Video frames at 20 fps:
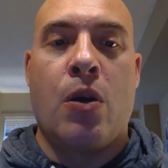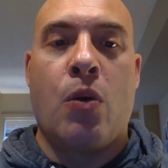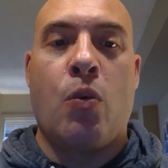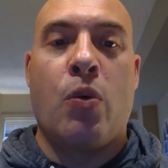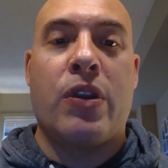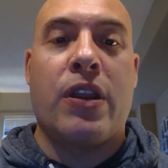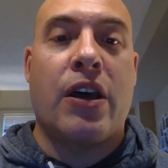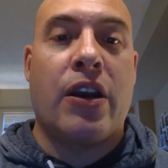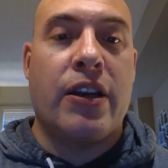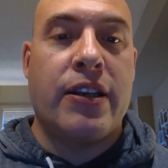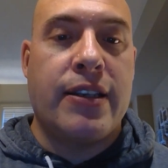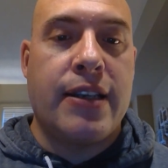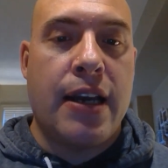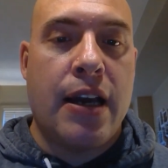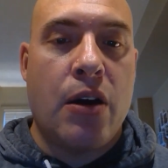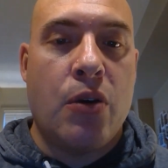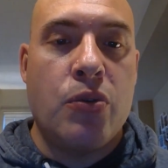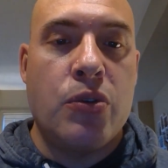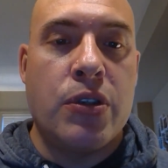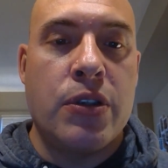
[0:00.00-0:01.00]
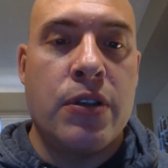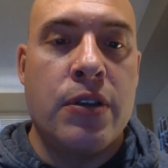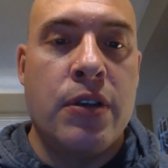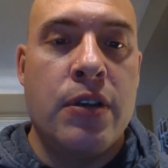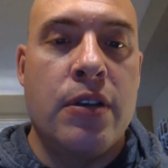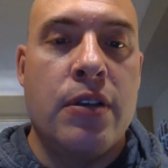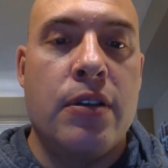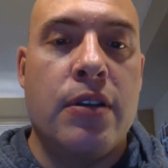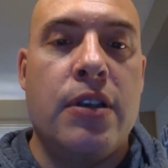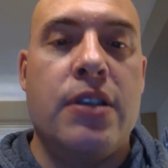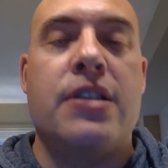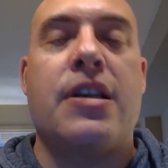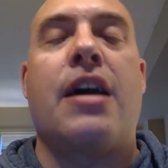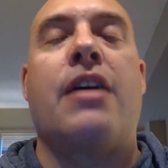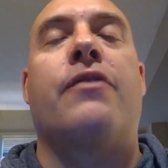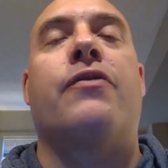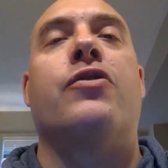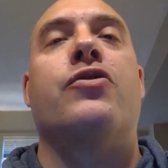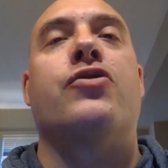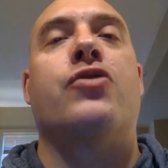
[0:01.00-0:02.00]
Without a doubt, these
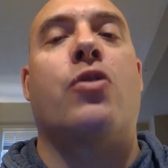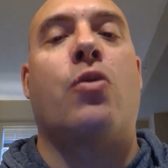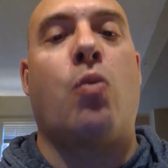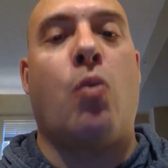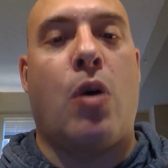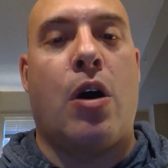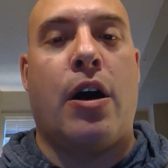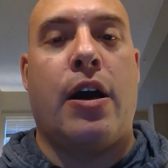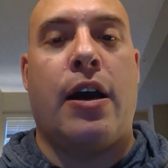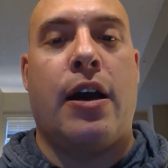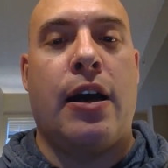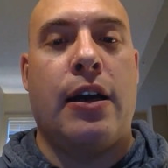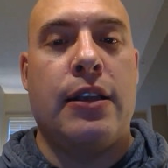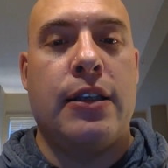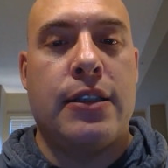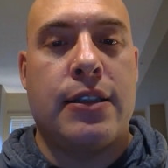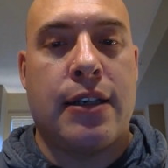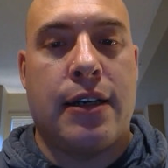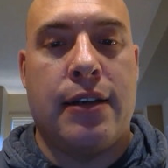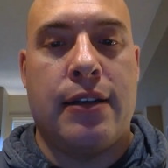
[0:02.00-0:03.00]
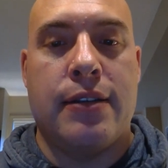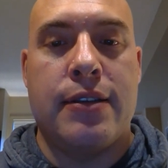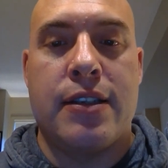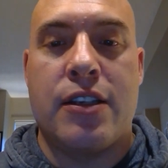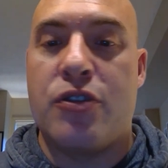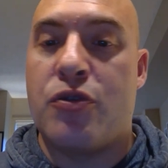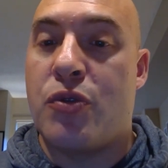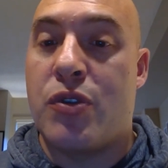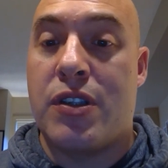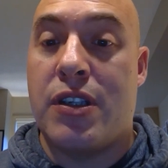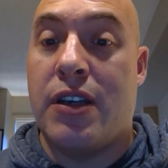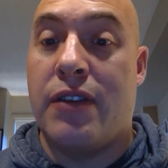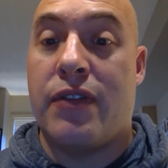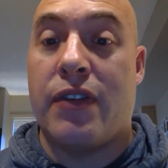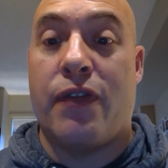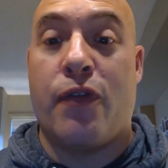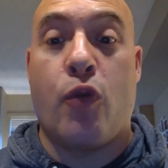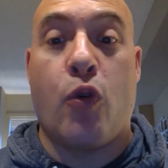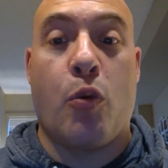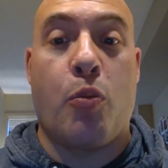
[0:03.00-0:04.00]
efforts are why Highland Titles has received
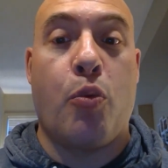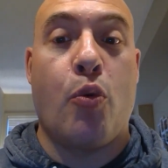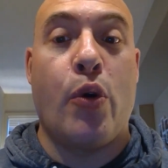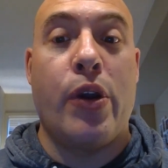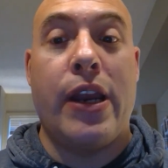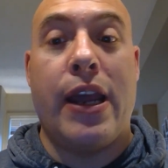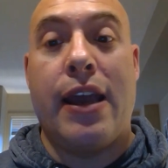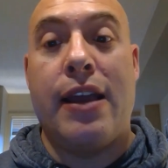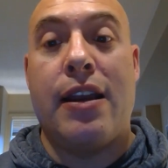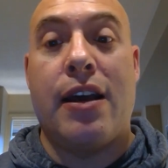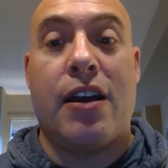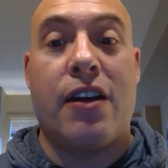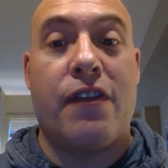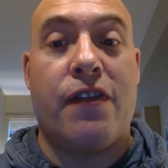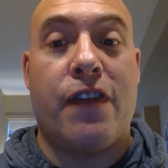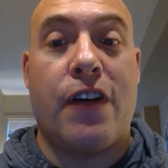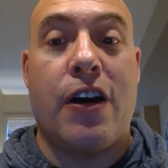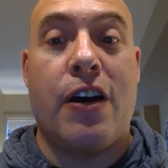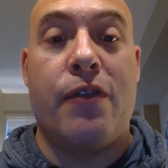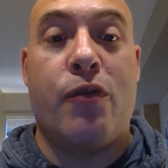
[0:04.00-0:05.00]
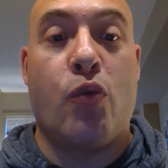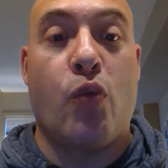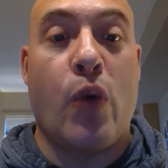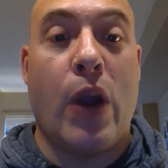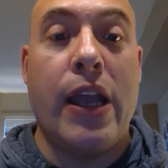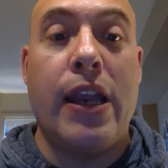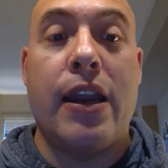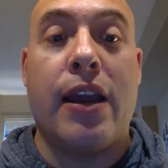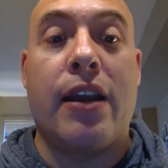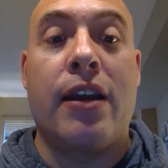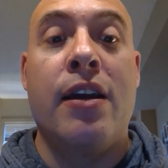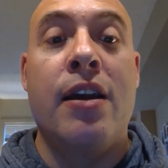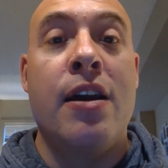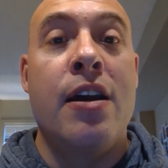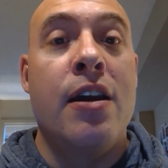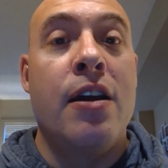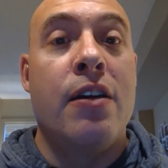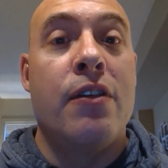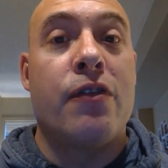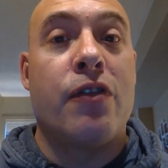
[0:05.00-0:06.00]
a 4.8 out of 5 rating
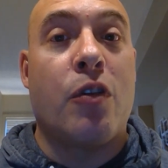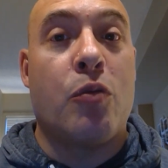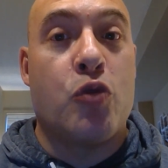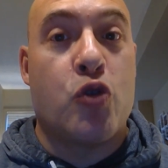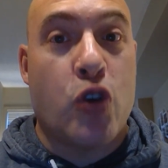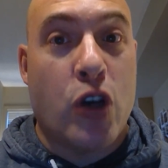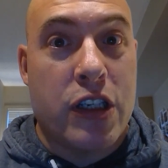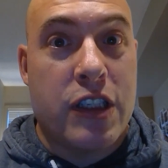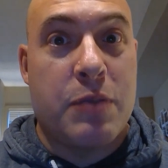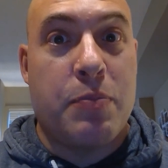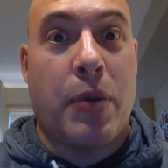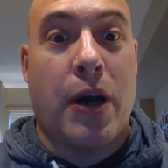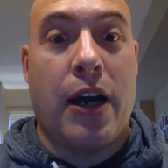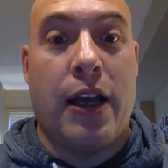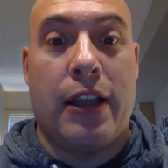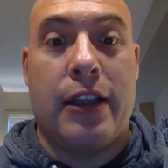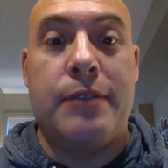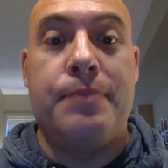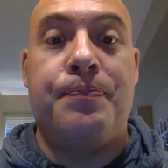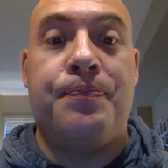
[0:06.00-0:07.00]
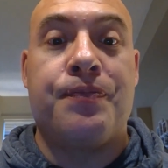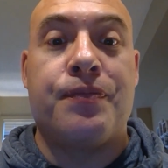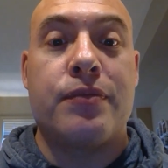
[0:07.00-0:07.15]
from Trustpilot